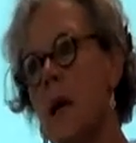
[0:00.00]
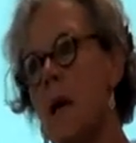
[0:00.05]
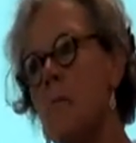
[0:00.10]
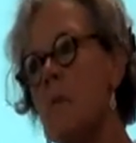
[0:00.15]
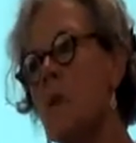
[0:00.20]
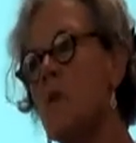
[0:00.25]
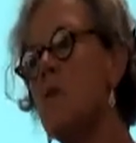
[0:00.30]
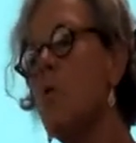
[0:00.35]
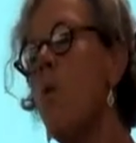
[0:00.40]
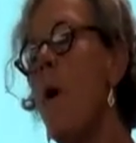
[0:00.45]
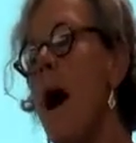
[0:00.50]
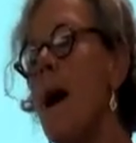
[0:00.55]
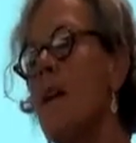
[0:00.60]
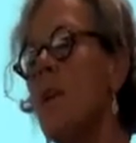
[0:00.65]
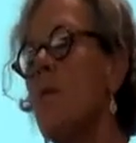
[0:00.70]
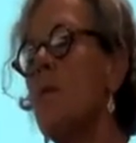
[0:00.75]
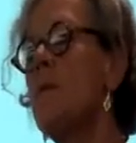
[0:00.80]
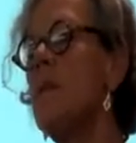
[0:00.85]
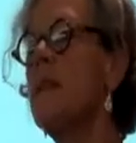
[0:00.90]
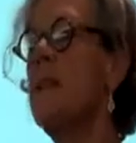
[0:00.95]
Because one
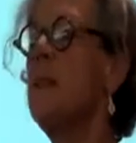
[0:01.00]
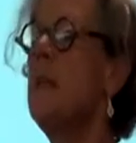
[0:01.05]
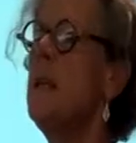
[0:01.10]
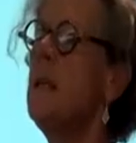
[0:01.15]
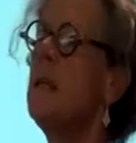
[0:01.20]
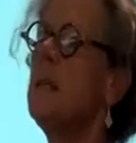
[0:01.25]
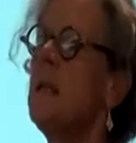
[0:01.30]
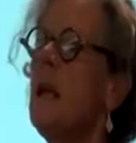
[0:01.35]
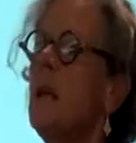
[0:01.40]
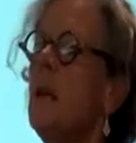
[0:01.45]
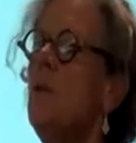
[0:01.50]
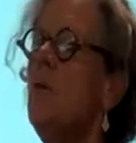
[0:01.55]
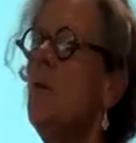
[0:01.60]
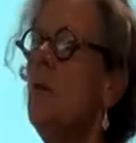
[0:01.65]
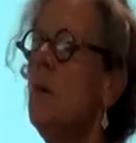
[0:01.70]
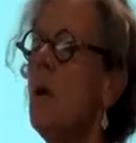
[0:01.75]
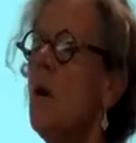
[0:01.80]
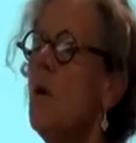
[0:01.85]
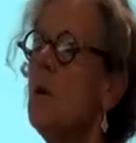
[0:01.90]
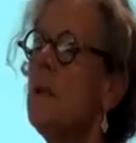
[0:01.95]
of the things that you
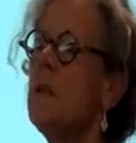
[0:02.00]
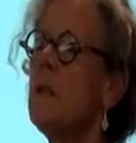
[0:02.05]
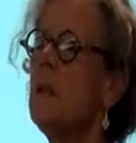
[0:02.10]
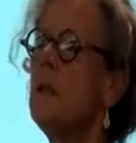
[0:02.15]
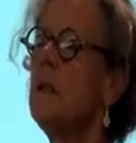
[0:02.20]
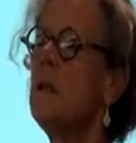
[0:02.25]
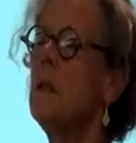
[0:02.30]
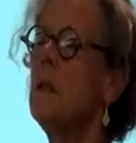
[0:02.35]
notice,